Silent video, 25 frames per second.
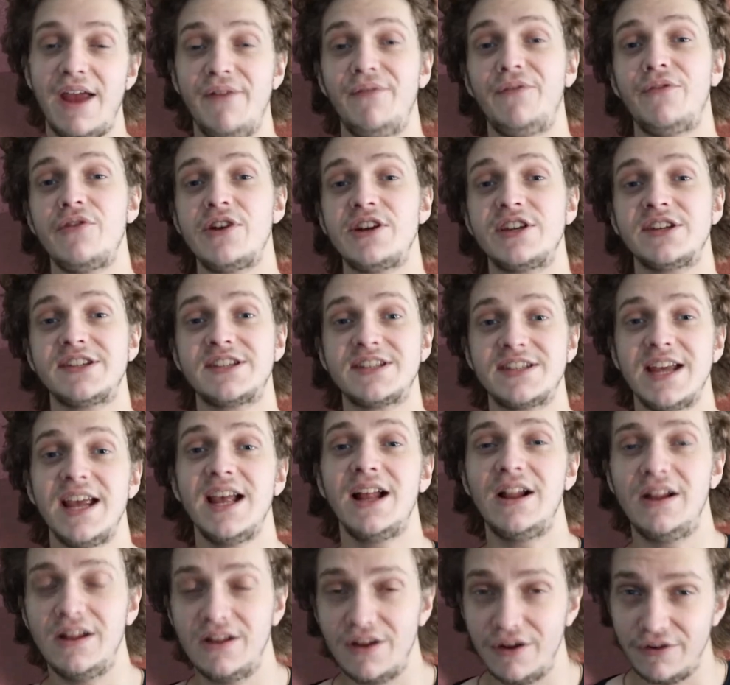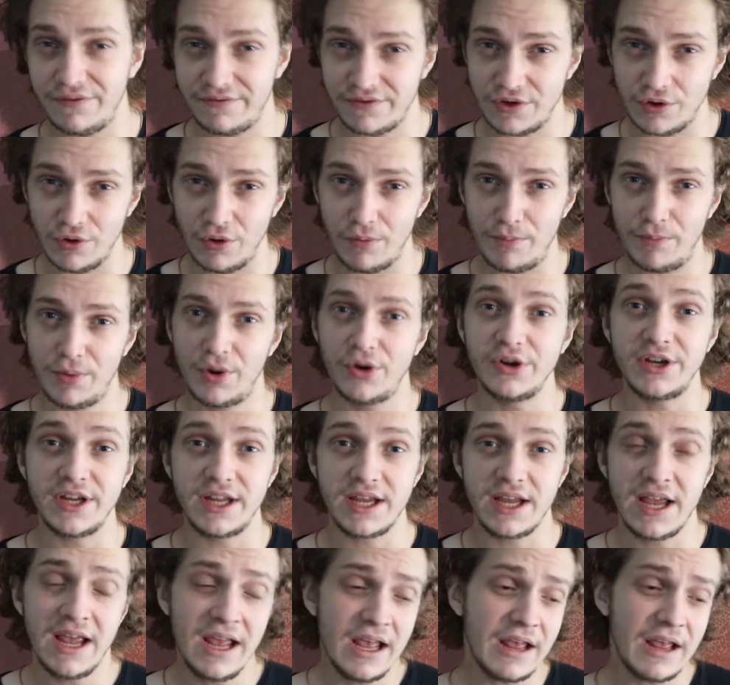every cell of your body.